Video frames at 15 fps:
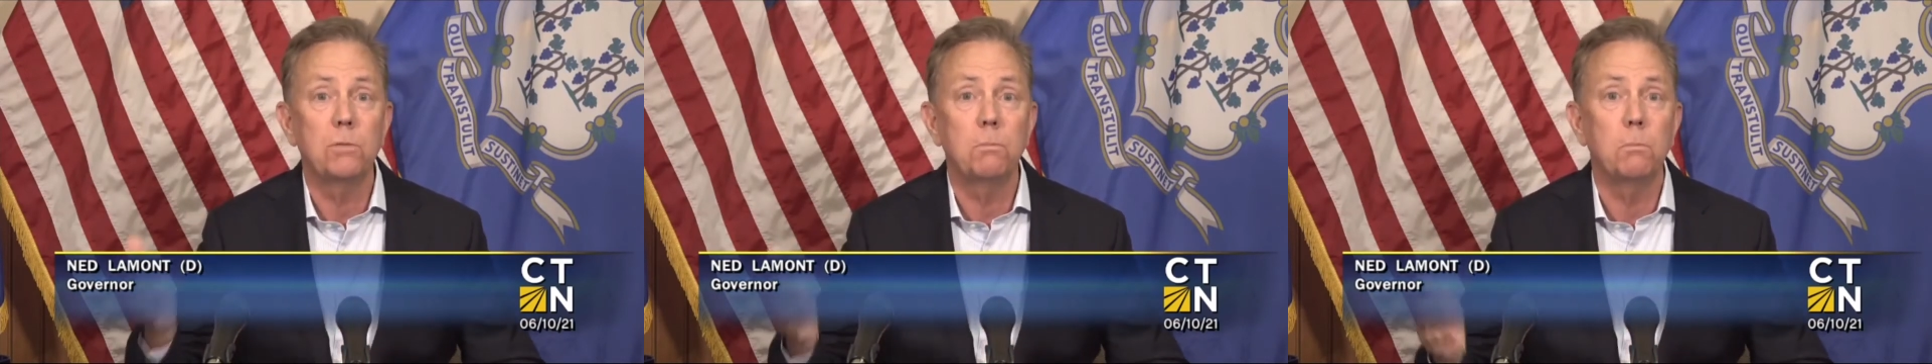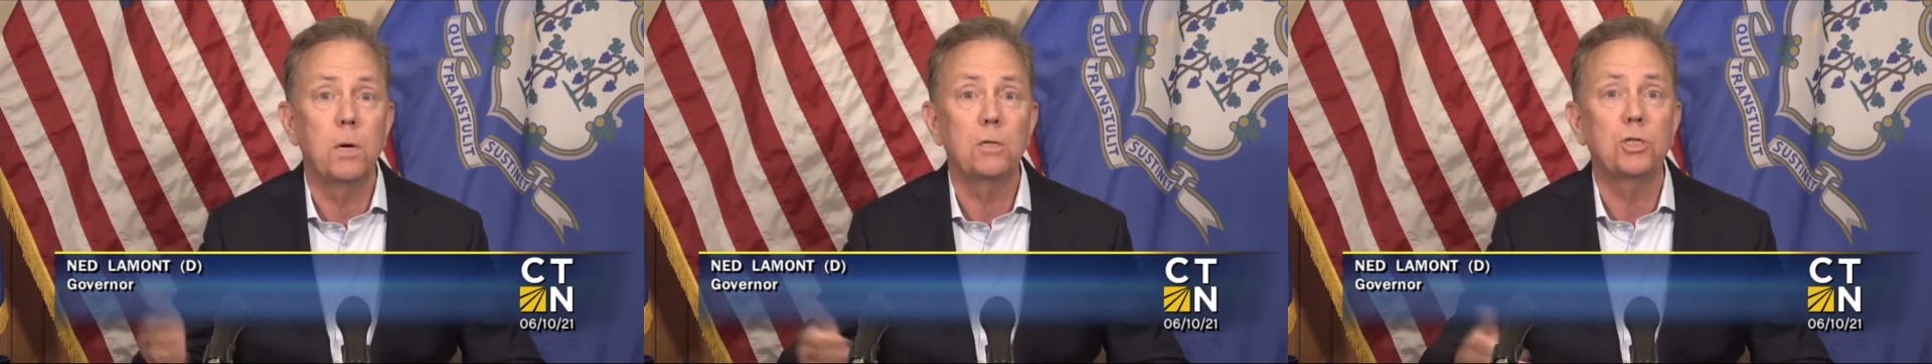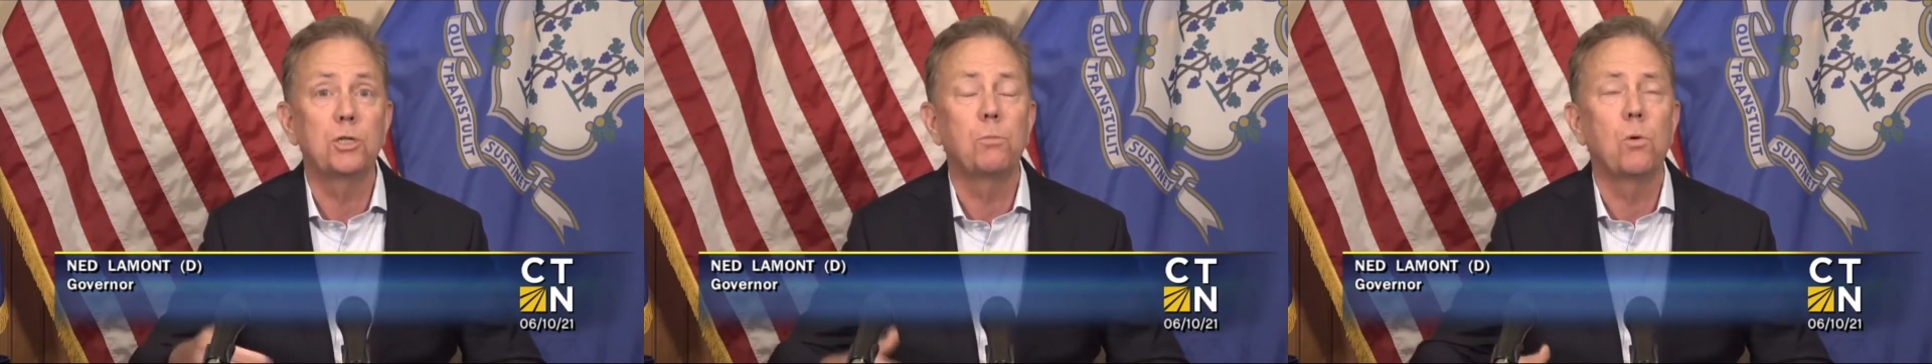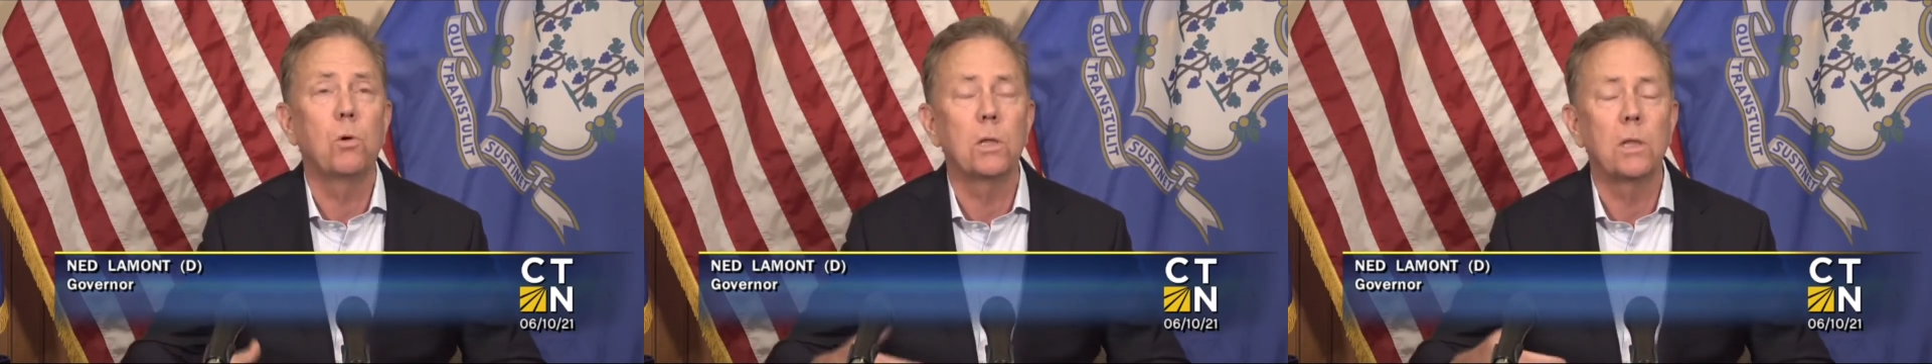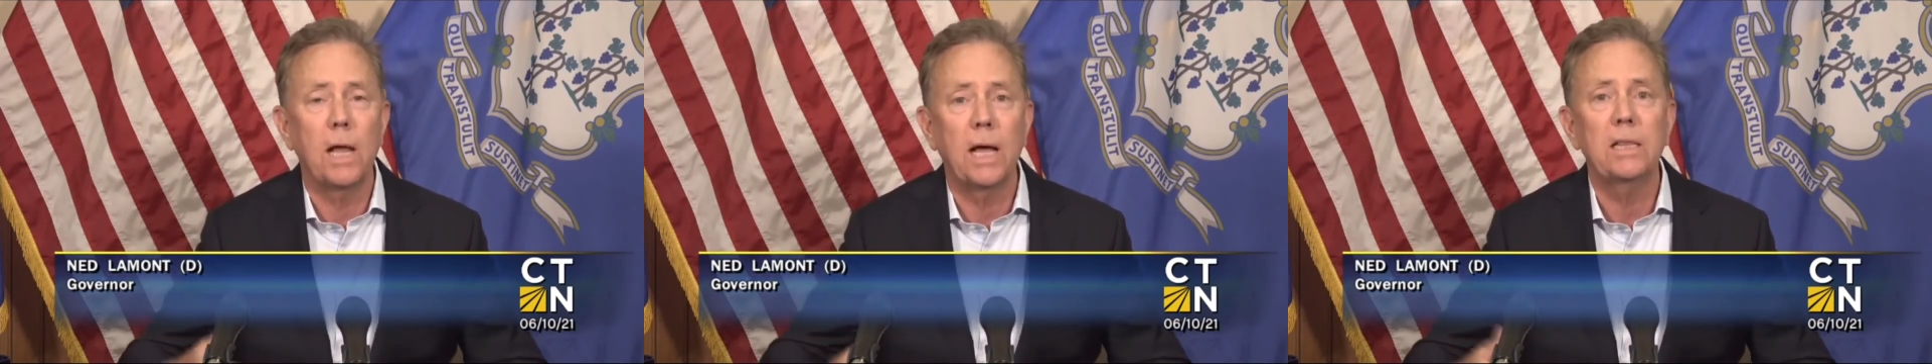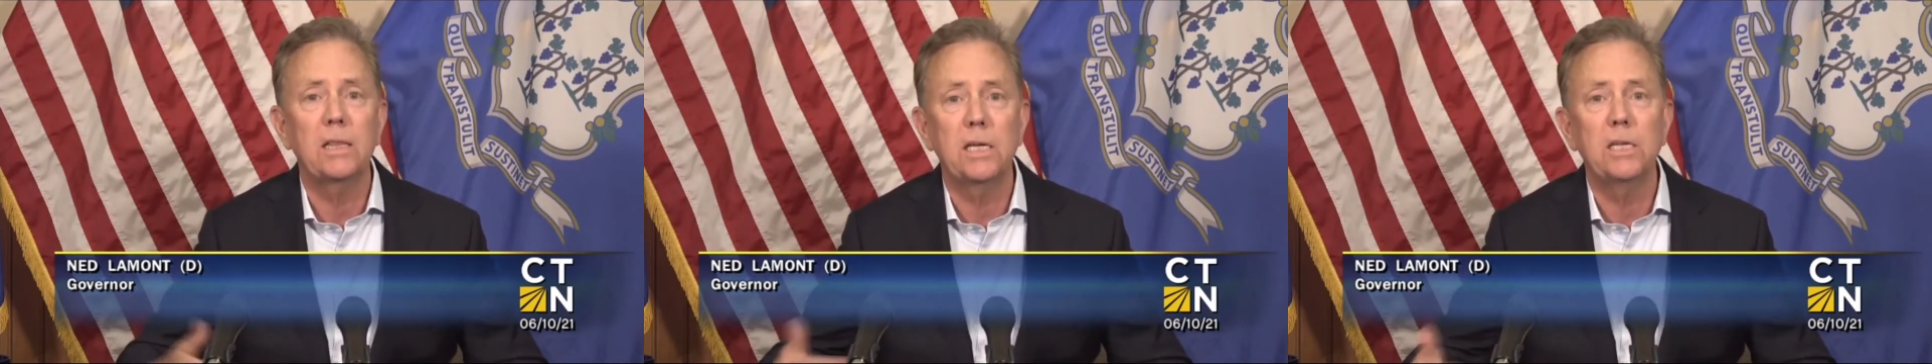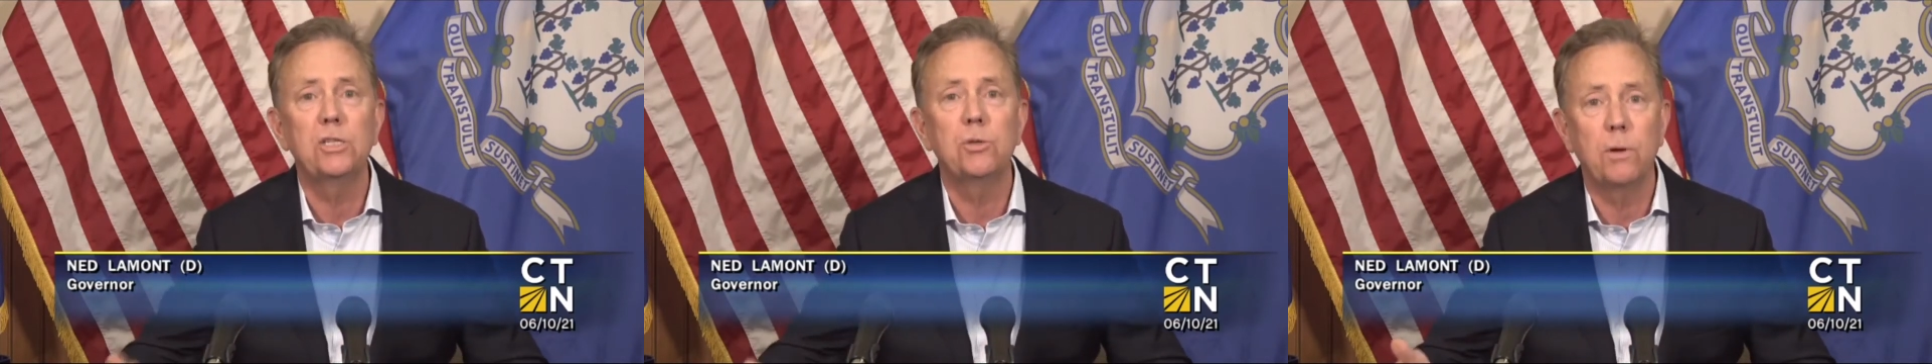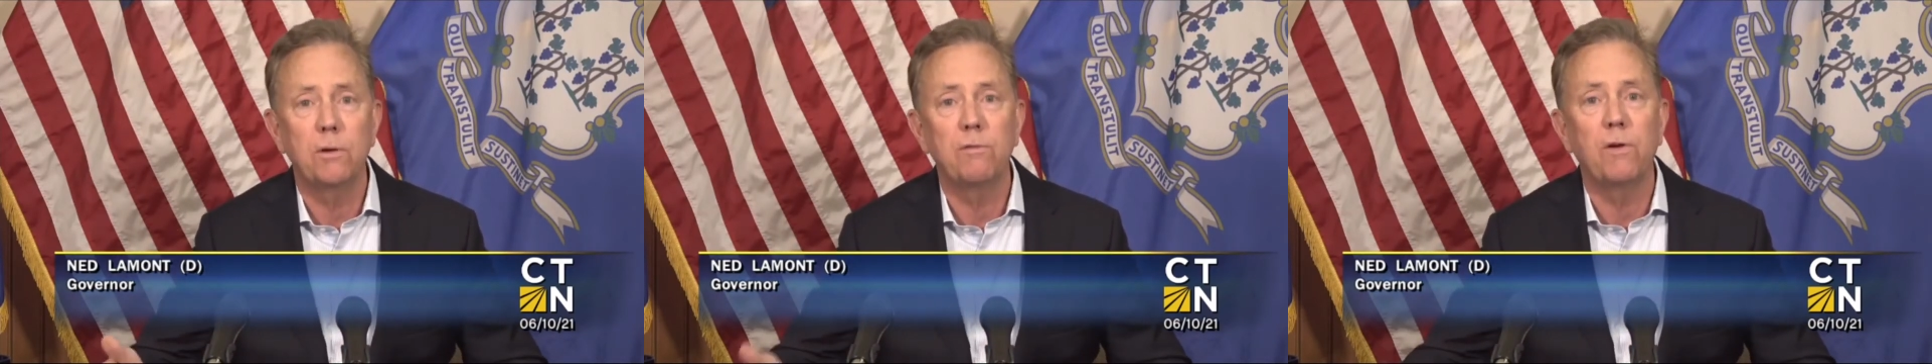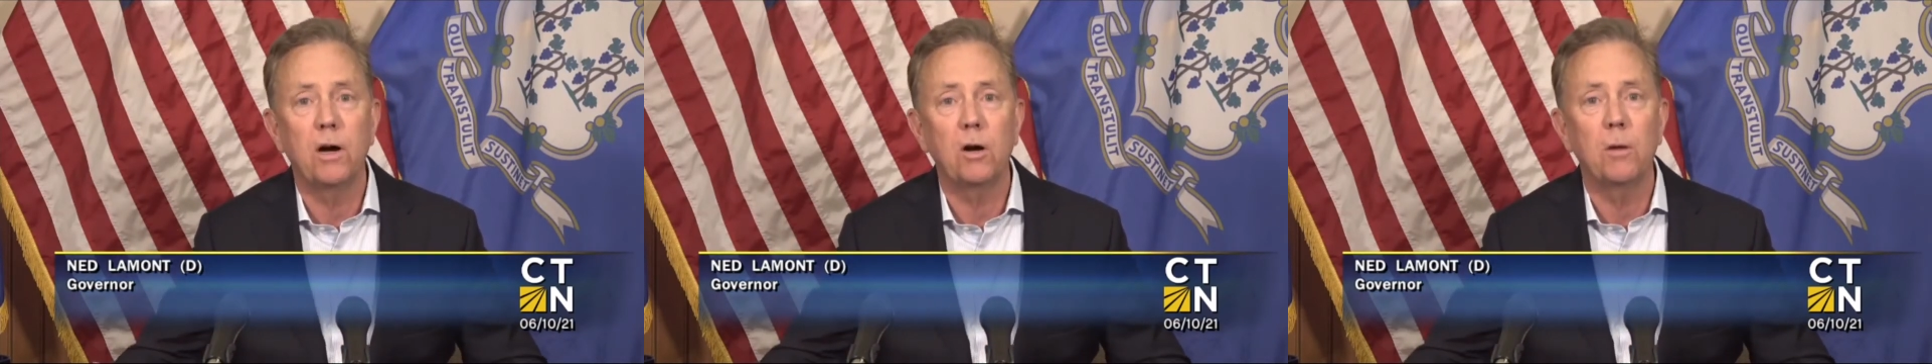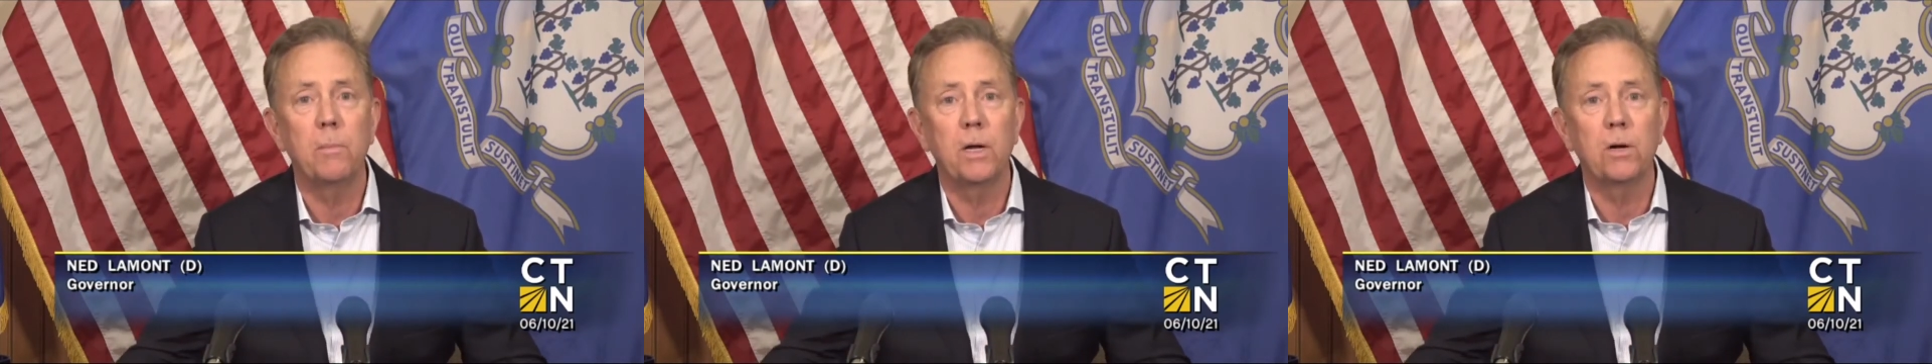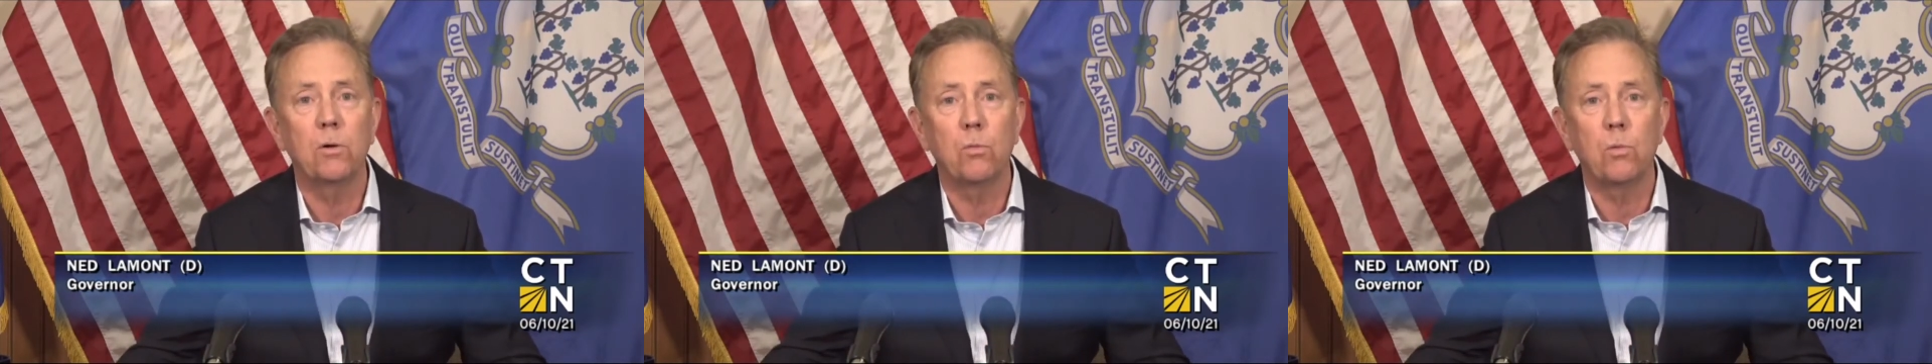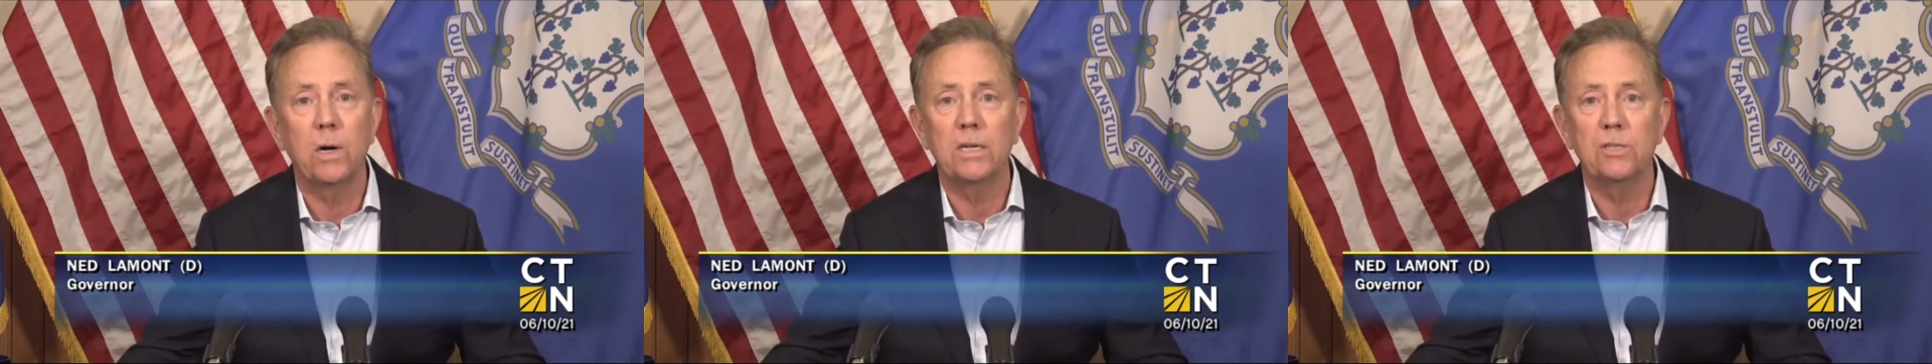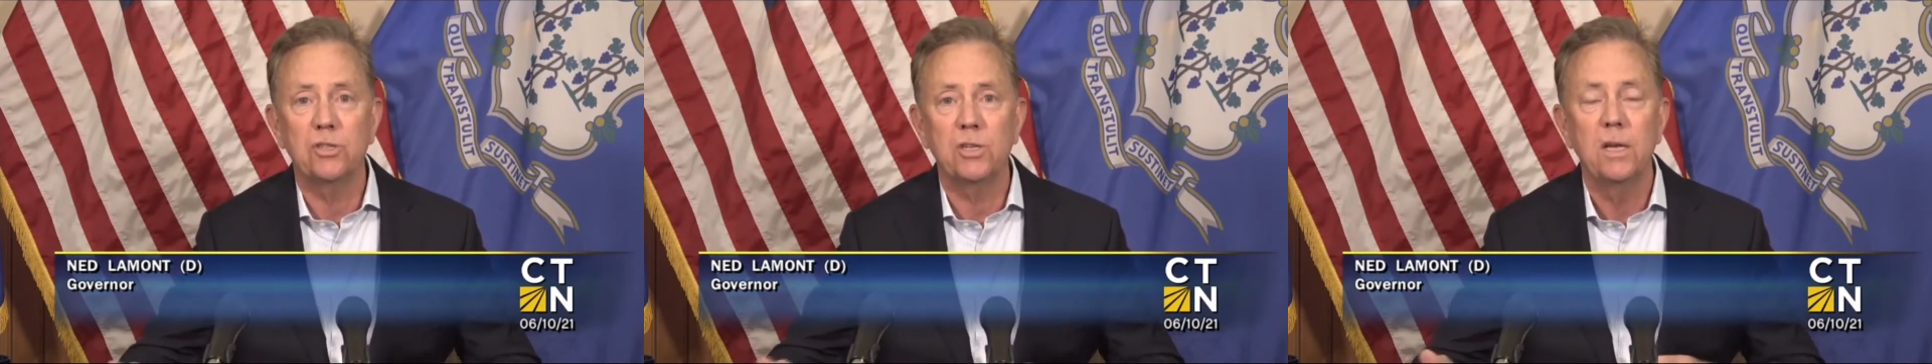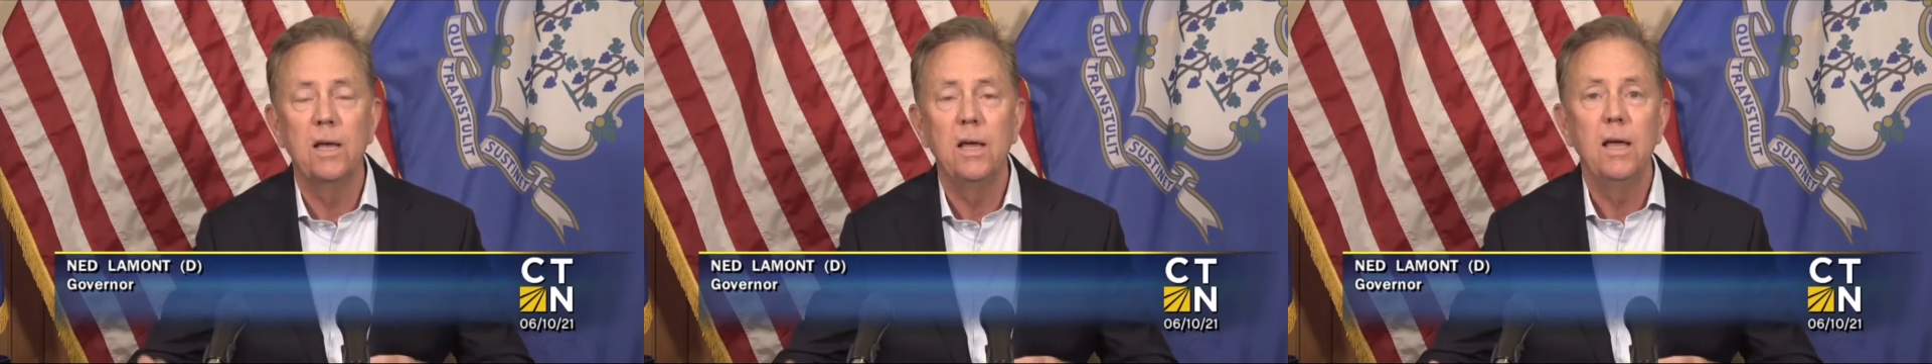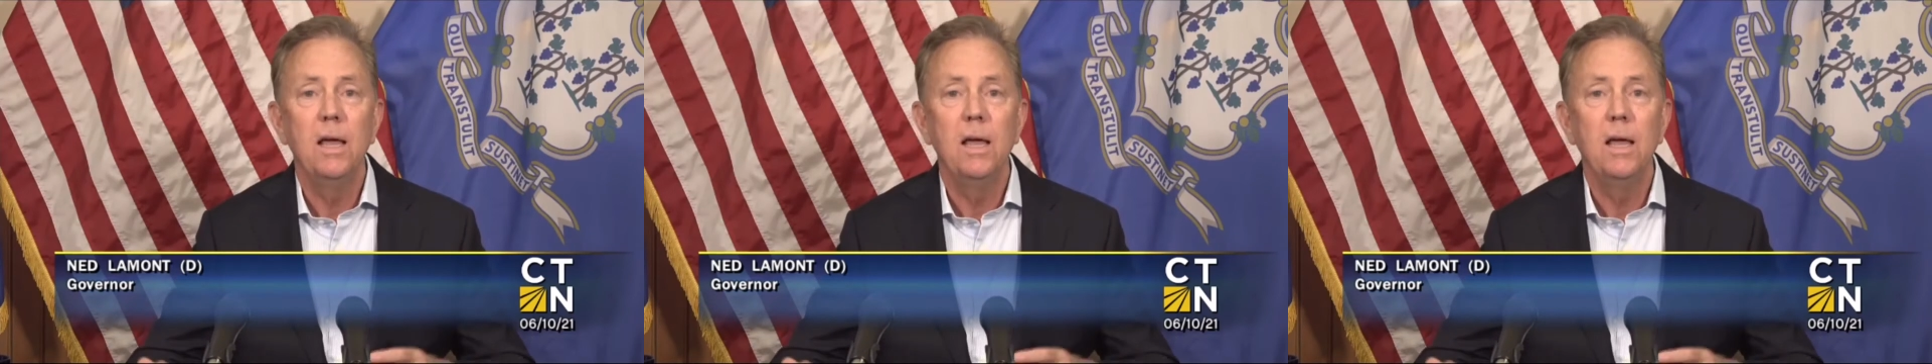much more likely to environmental risk.